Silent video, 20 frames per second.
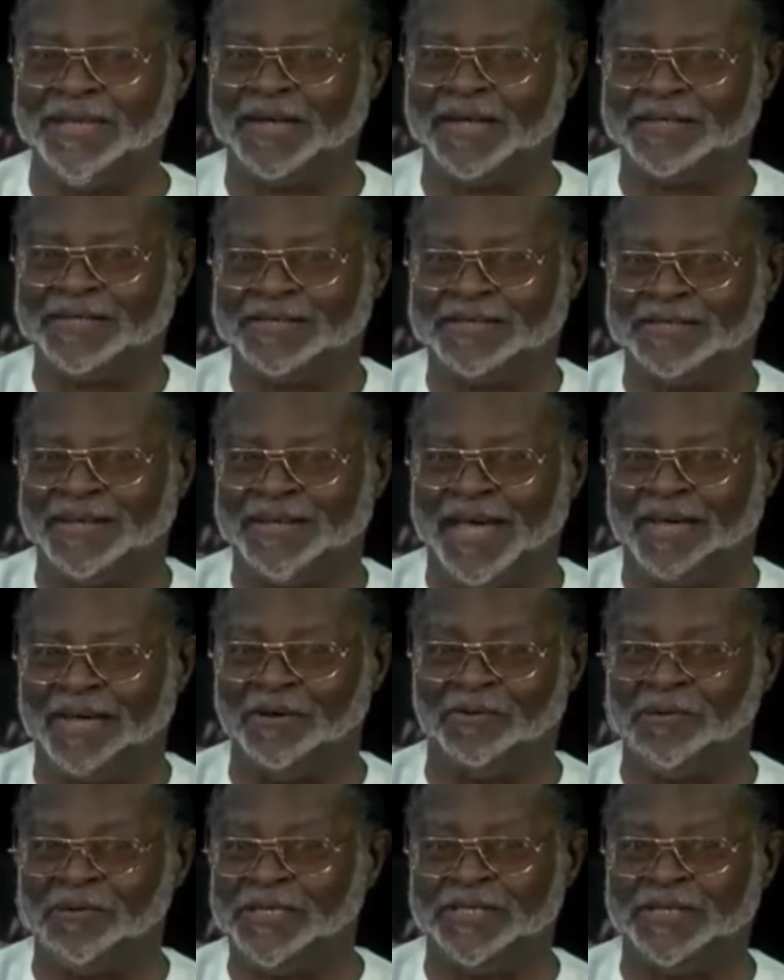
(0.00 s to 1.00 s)
not
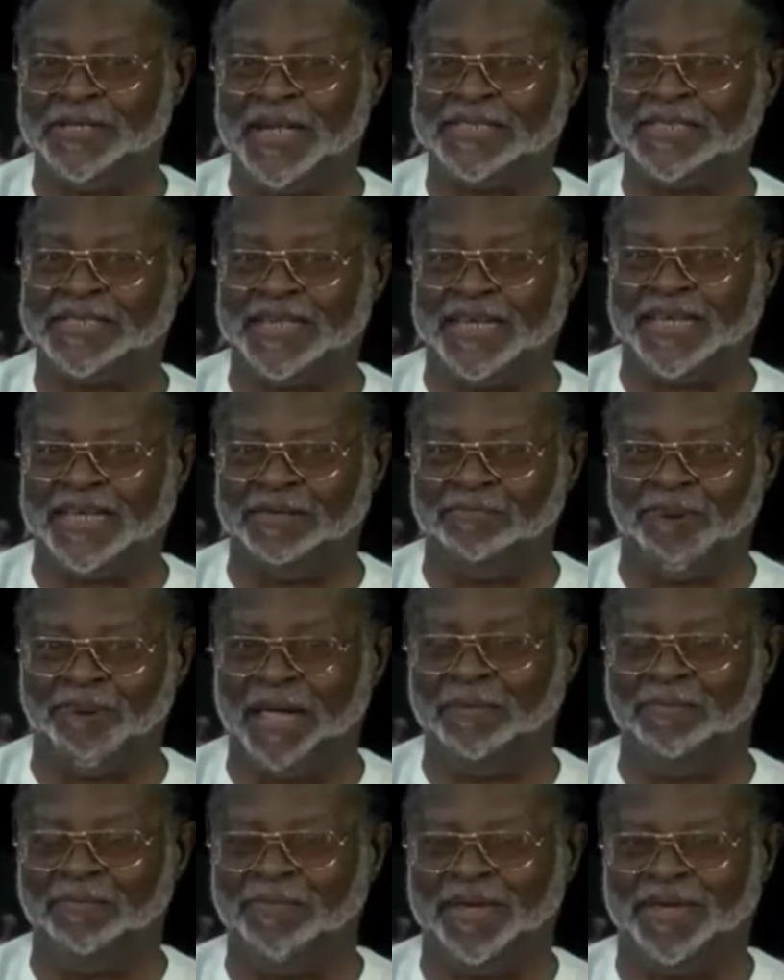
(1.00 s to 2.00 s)
an original saying
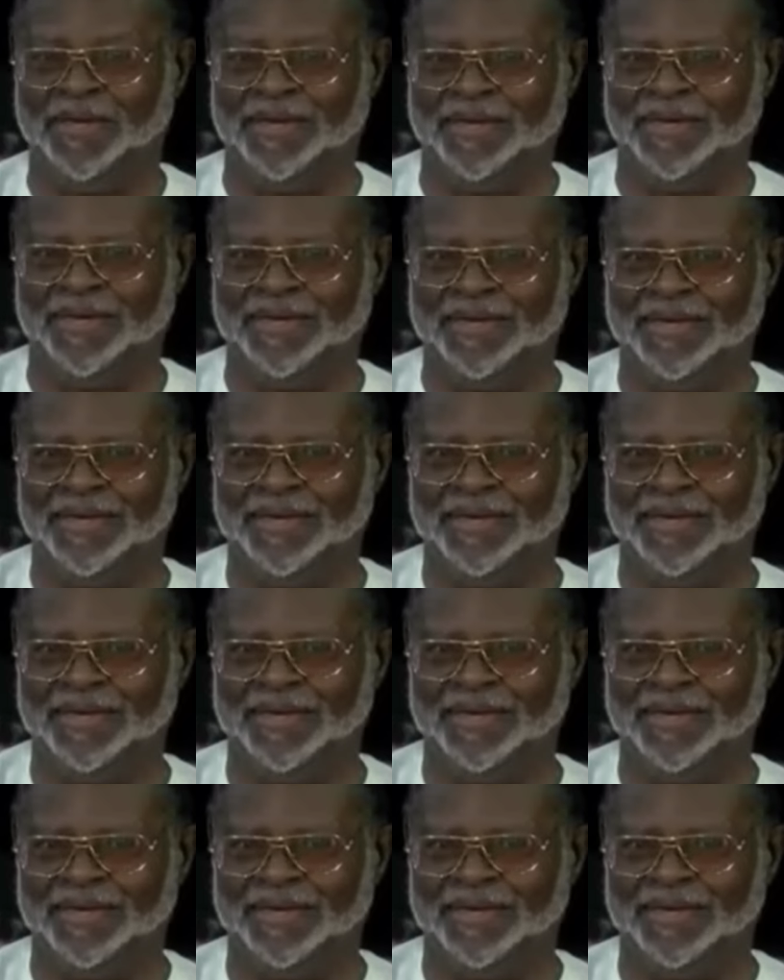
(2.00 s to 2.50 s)
by me.